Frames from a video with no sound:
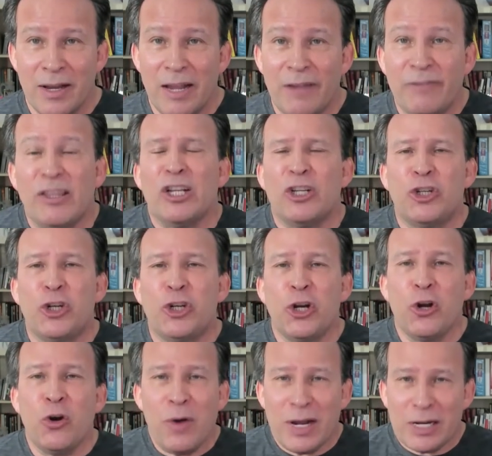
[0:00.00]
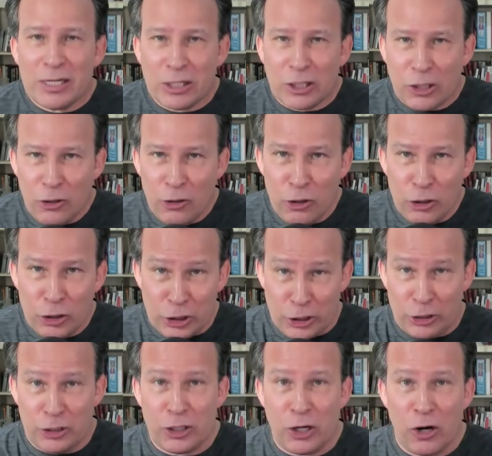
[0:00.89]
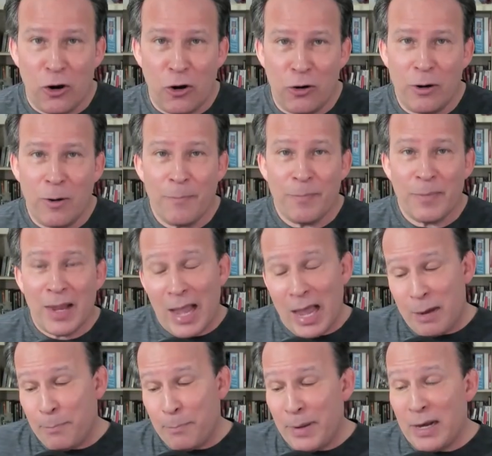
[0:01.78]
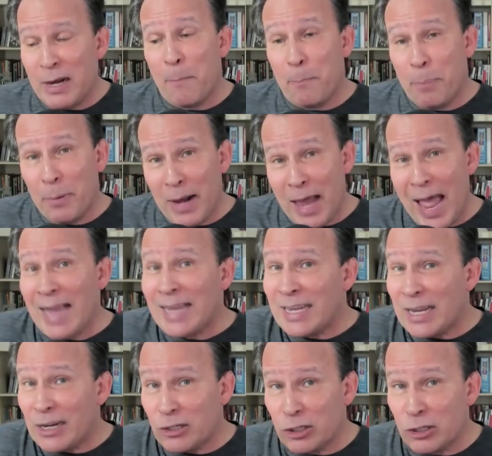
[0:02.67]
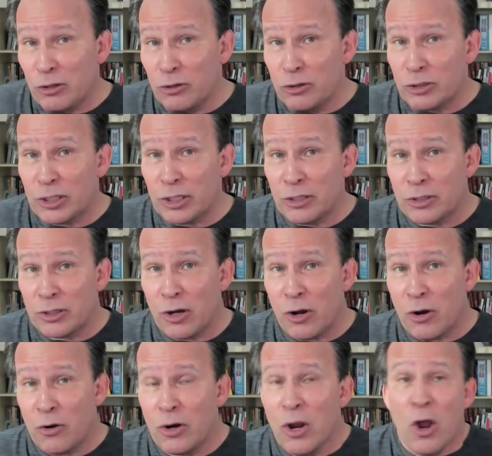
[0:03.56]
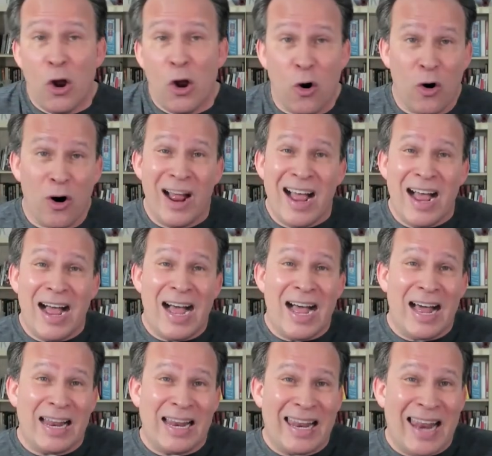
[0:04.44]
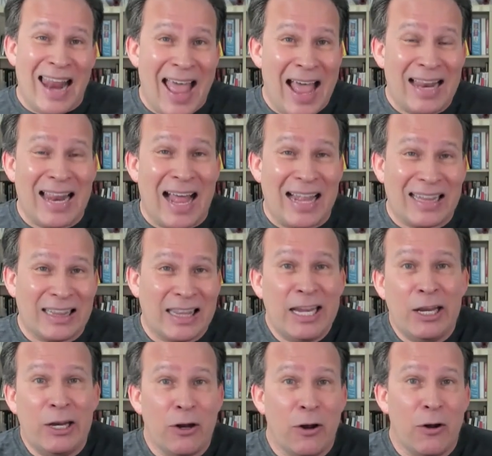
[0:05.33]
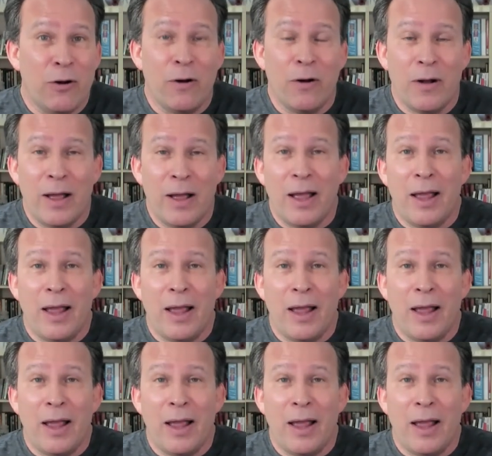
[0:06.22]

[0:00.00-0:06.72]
If the Jew exclusion zone had been a Black exclusion zone, or a Latino,